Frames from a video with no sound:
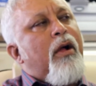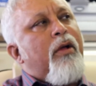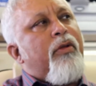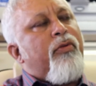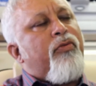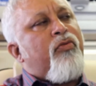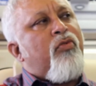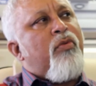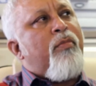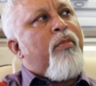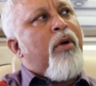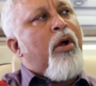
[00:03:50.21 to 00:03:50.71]

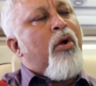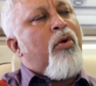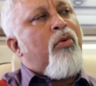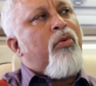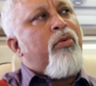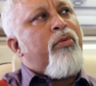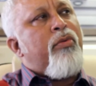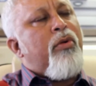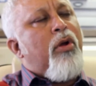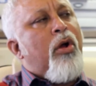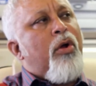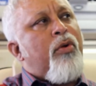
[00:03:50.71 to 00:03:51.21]
through my
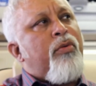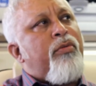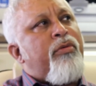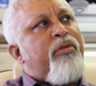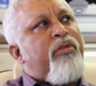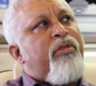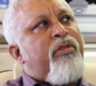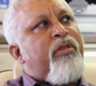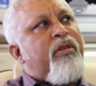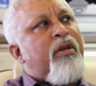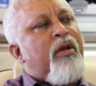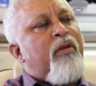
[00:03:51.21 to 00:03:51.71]
own own
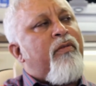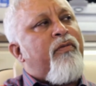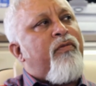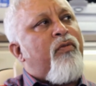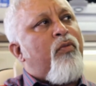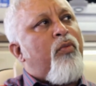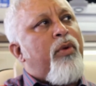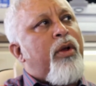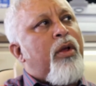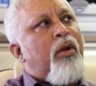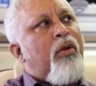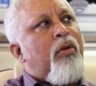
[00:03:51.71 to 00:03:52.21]
self
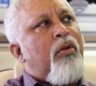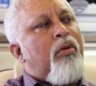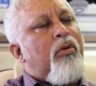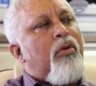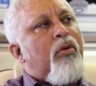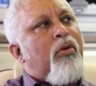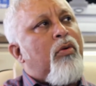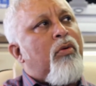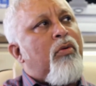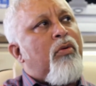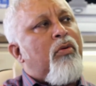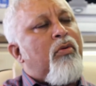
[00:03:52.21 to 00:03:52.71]
will
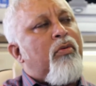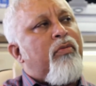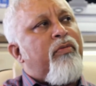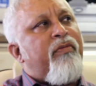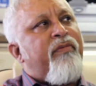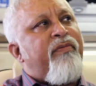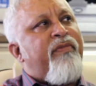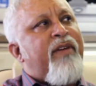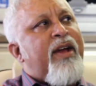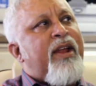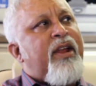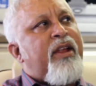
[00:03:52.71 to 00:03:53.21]
or
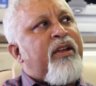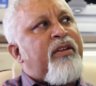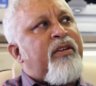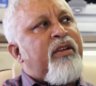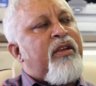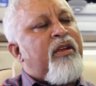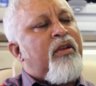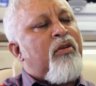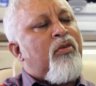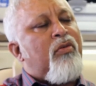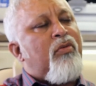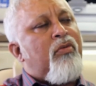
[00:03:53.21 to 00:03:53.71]

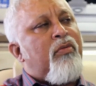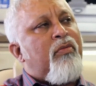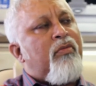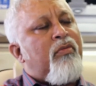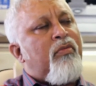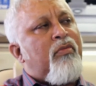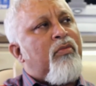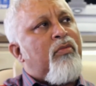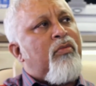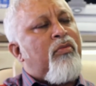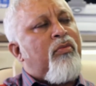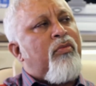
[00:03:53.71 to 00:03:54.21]
vanity or
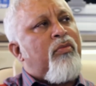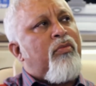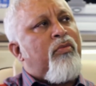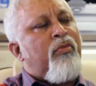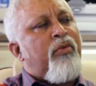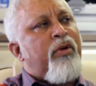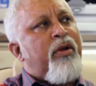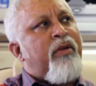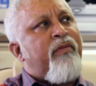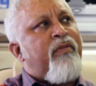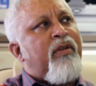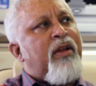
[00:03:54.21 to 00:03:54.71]

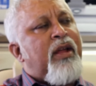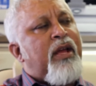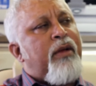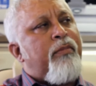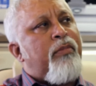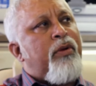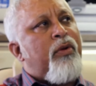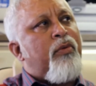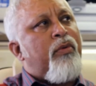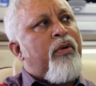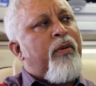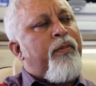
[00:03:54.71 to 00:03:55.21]
whatever label
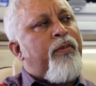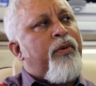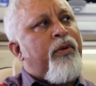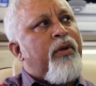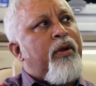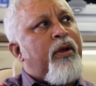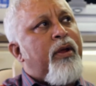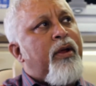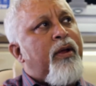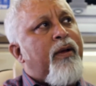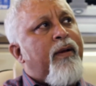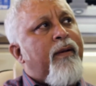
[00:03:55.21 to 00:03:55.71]
you want to put
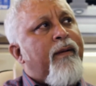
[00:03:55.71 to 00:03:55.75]
on it.